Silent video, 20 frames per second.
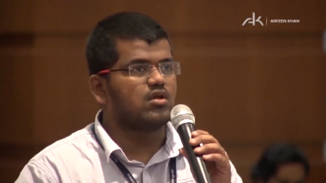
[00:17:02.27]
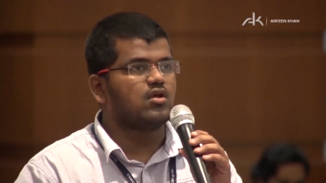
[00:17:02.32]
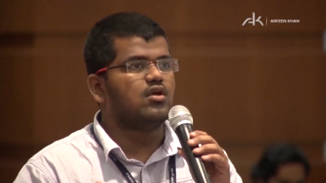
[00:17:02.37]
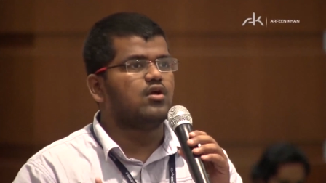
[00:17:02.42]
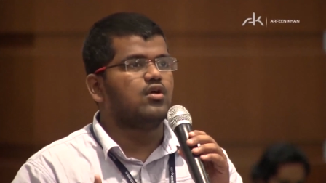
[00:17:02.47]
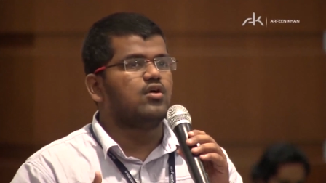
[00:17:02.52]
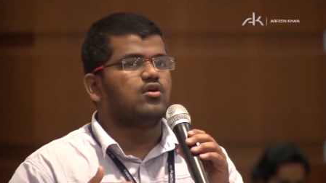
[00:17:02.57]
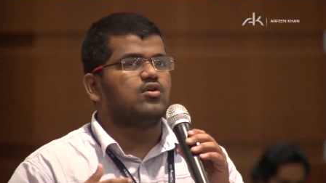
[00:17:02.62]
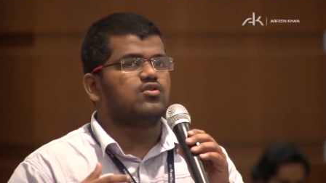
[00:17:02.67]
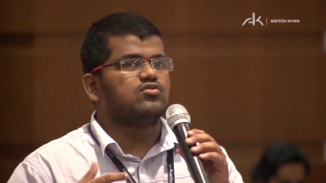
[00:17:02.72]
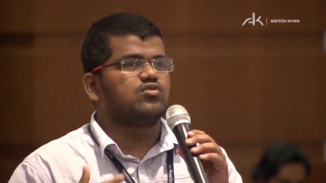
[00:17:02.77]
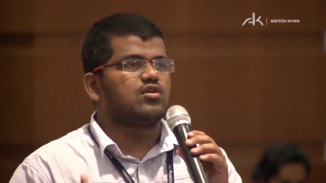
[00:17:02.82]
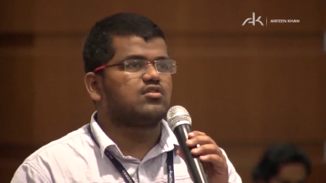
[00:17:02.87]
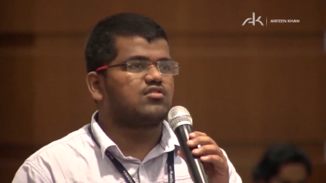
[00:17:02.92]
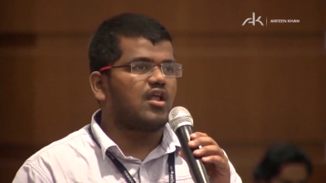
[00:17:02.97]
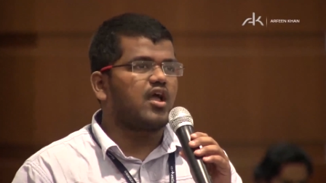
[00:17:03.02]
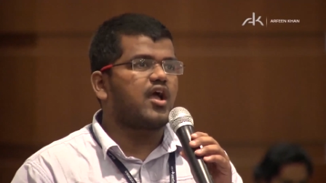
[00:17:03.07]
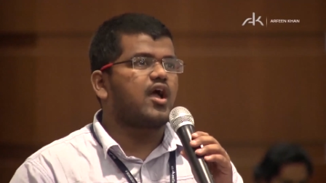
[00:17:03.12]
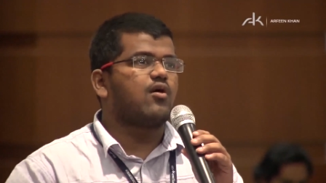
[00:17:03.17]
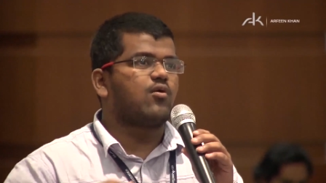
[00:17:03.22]
So it's
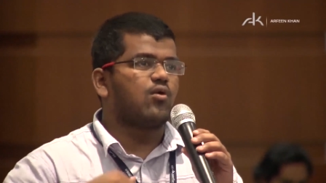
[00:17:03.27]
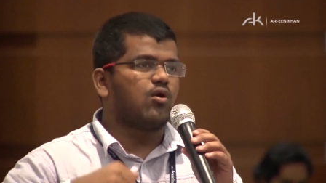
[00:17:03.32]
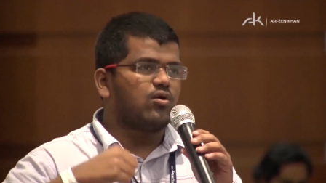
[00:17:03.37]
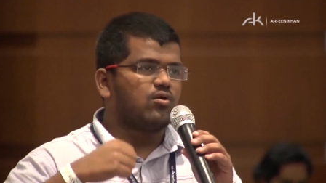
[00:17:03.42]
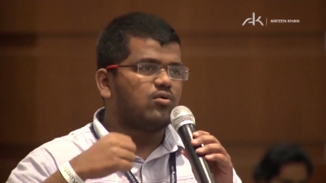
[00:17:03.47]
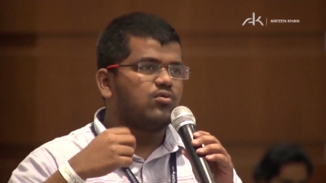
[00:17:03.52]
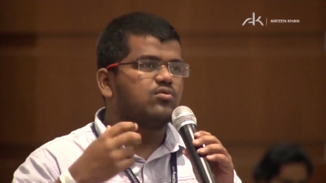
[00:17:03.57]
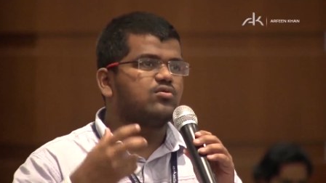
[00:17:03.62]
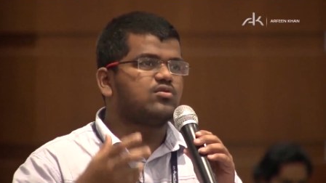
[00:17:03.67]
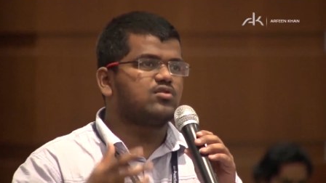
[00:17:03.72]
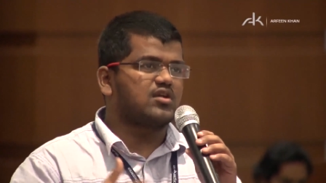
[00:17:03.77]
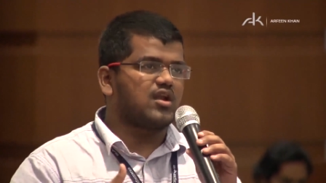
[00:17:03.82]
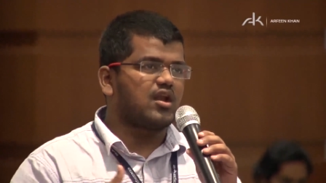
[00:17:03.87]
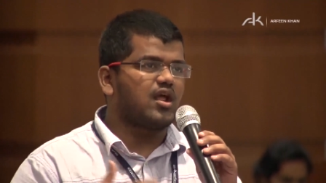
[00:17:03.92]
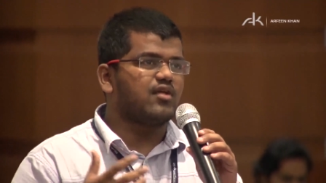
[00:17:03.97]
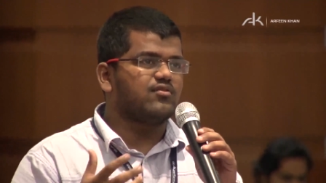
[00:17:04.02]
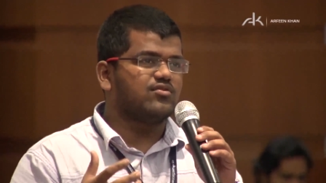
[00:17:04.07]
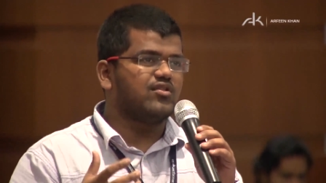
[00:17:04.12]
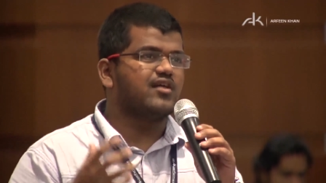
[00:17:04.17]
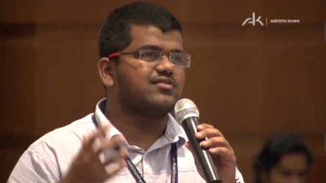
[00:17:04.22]
like I want to
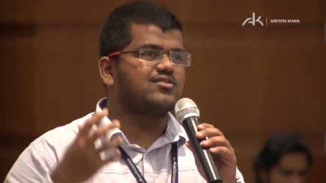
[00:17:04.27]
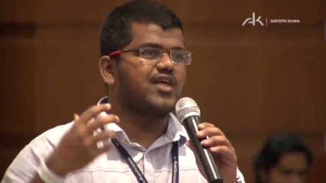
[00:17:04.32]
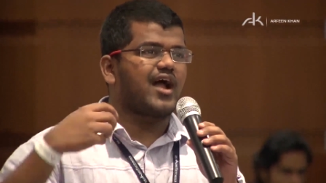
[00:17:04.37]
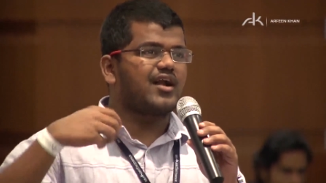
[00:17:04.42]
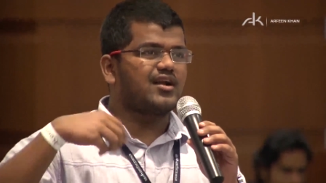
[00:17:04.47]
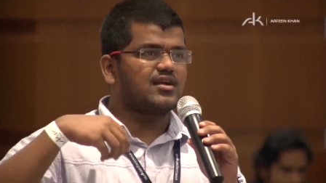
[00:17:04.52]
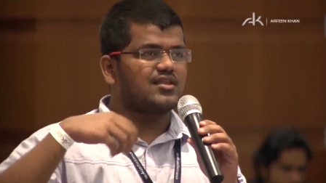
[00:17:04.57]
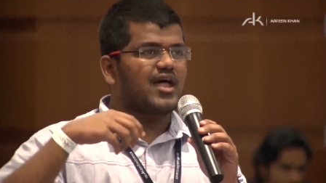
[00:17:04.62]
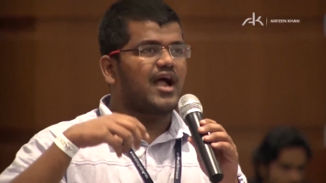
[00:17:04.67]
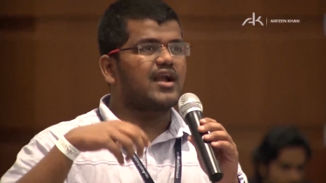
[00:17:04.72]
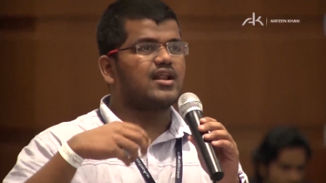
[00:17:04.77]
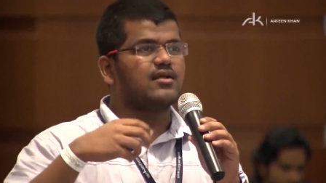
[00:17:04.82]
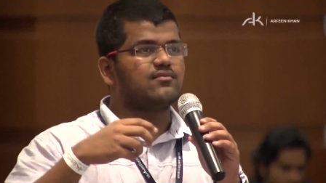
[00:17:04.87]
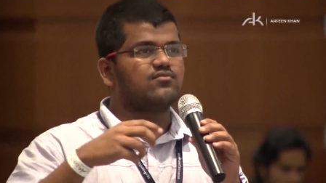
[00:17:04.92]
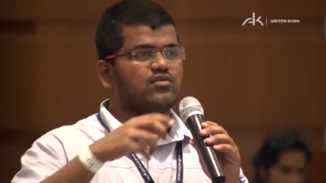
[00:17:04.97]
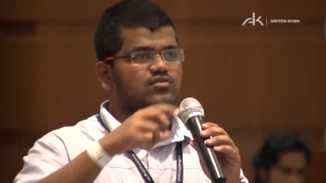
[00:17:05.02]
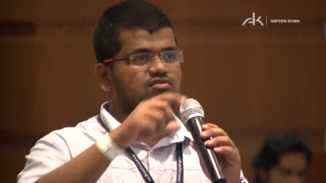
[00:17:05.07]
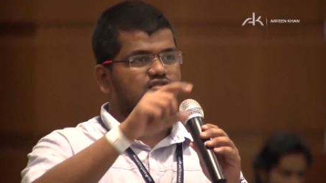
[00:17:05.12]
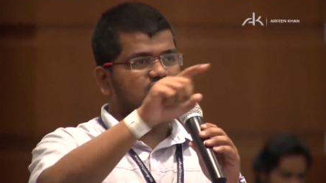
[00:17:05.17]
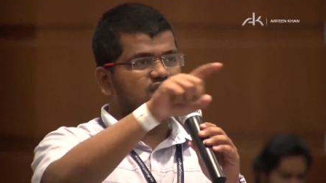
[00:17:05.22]
that
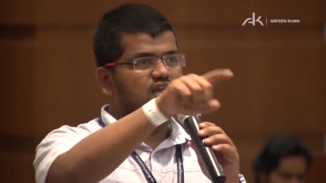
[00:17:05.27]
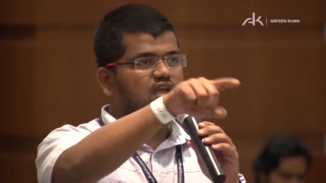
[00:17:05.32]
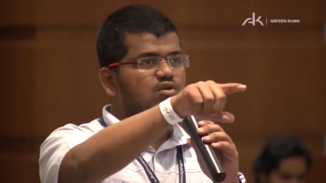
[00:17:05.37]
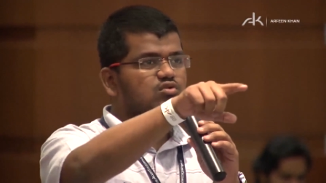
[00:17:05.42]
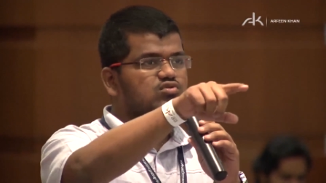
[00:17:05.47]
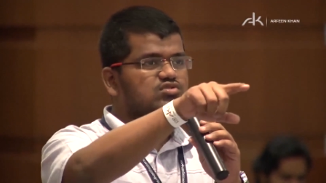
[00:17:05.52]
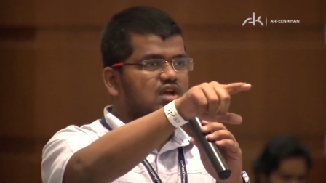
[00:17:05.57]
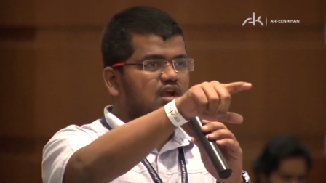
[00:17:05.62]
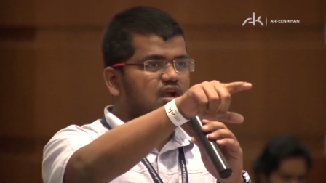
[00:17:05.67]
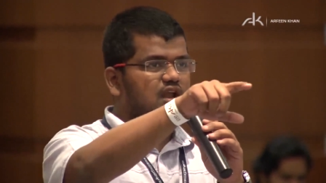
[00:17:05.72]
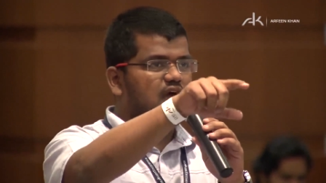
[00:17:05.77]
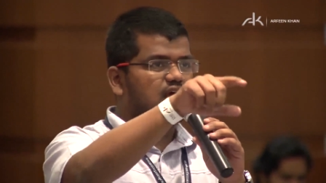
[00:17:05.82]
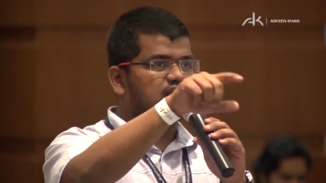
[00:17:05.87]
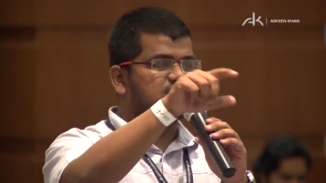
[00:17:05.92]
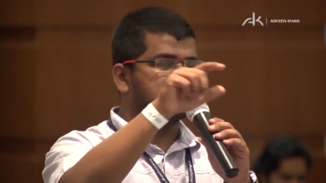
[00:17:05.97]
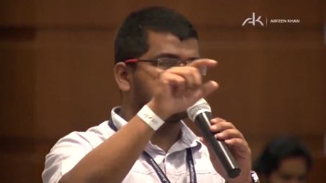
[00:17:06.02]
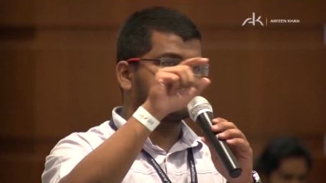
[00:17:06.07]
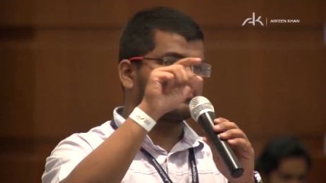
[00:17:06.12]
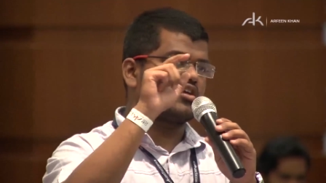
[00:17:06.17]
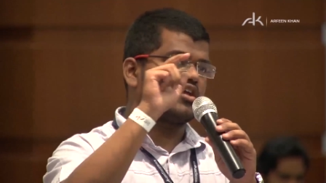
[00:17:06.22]
the way you said, I
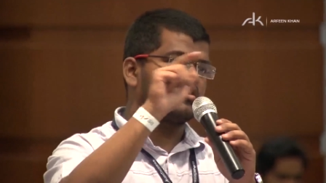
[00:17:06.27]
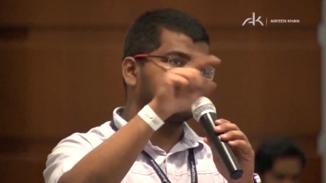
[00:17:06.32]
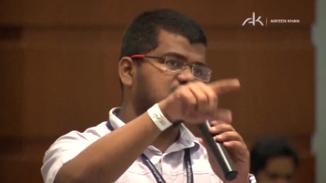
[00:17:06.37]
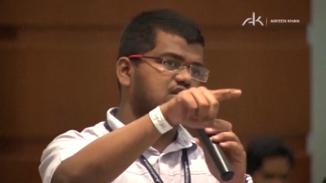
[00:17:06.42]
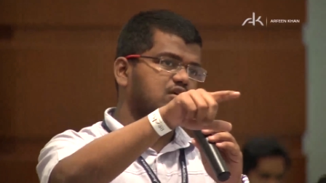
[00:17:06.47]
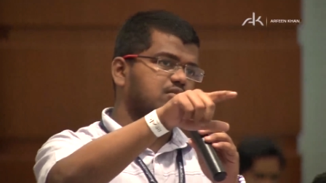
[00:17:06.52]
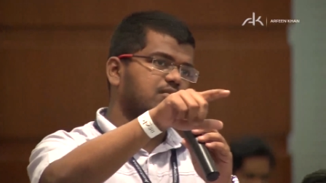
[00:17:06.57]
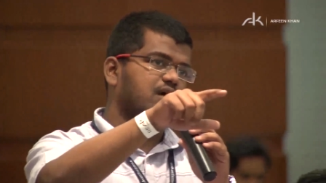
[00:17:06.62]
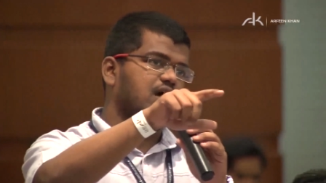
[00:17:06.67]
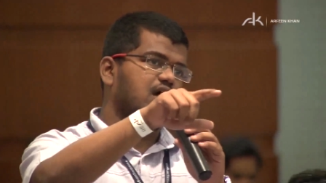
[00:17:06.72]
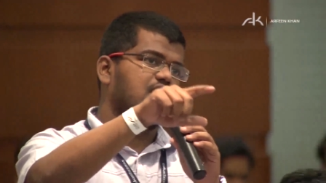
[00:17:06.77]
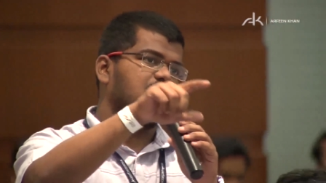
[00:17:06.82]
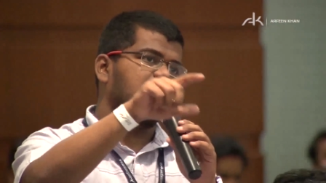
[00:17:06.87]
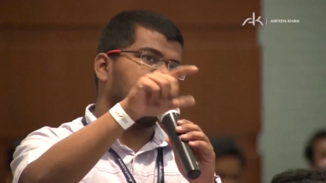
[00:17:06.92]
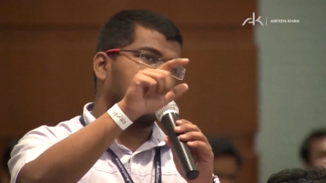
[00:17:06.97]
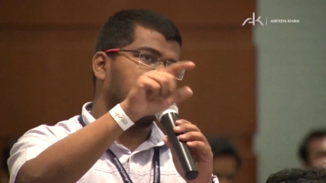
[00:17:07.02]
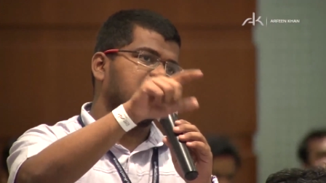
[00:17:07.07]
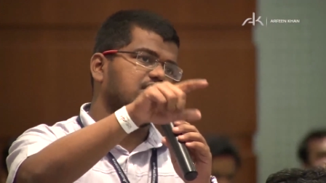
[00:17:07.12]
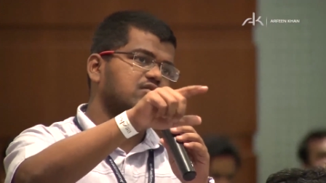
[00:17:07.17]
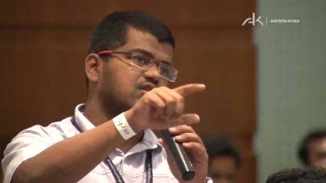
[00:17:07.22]
just raised my
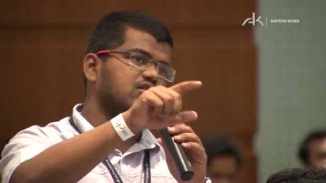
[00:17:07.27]
hand,